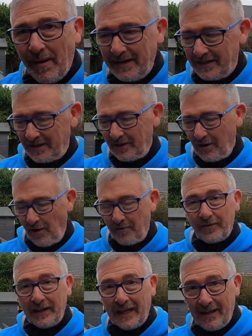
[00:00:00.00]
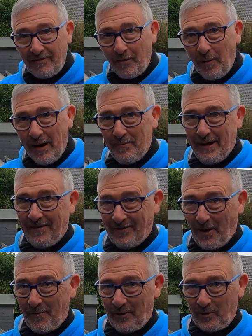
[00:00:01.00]
reminder of the giveaway we
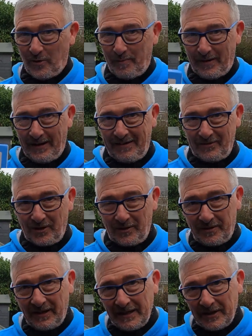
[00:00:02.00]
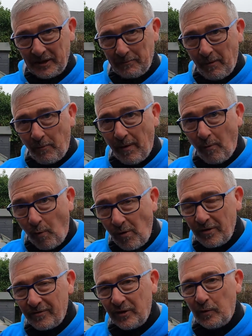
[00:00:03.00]
have going on KoiPondLifestyle at the moment, where
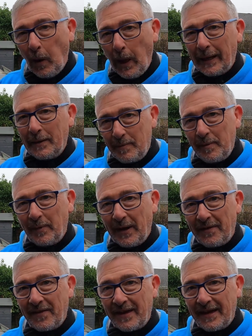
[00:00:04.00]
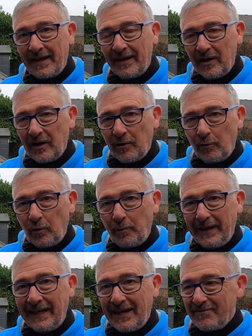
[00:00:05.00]
one of you lucky people out there will
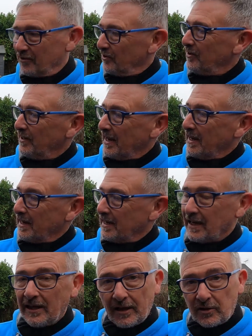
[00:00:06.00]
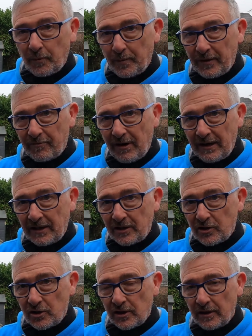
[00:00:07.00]
be given a
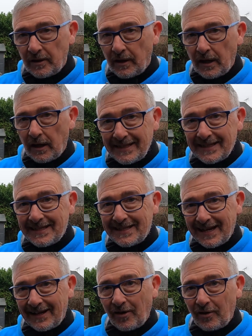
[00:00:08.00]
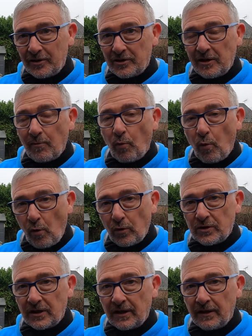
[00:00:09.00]
top-of-the-range latest technology in
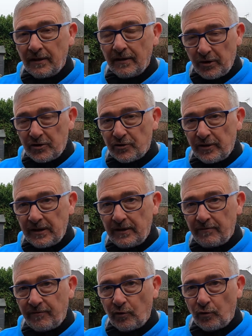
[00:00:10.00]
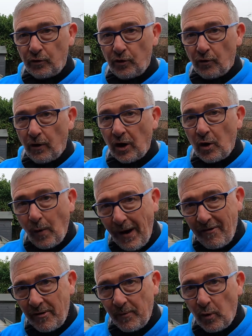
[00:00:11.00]
water monitoring for your
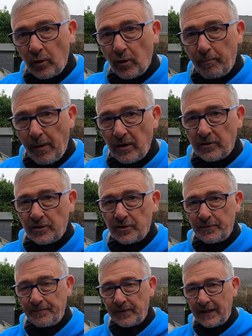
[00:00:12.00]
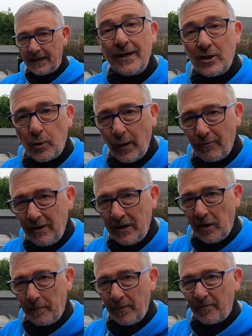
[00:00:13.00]
aquarium or your ponds. So here's a quick
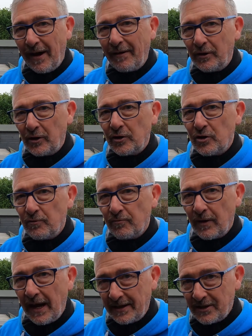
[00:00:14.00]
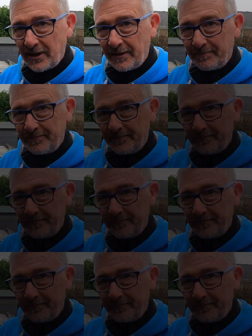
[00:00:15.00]
recap of how you can enter.